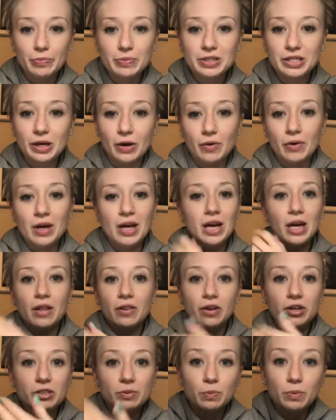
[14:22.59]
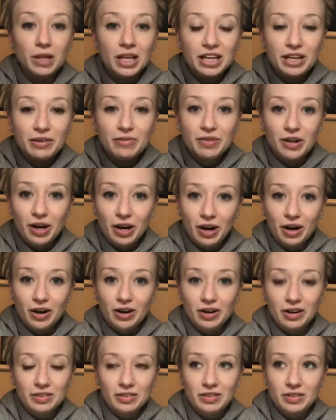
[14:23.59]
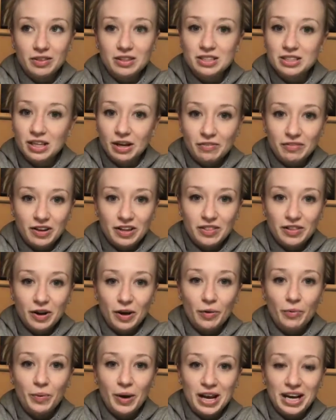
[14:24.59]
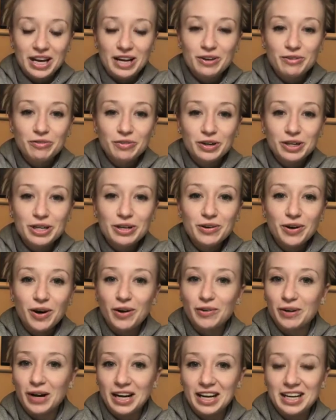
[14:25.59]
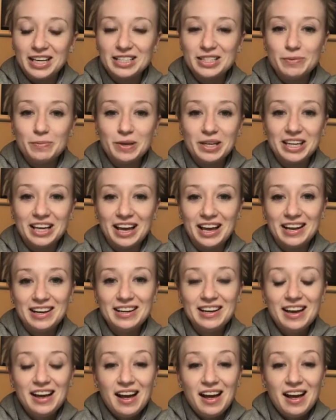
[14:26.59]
So there's plenty of their stuff in there waiting for you already to begin,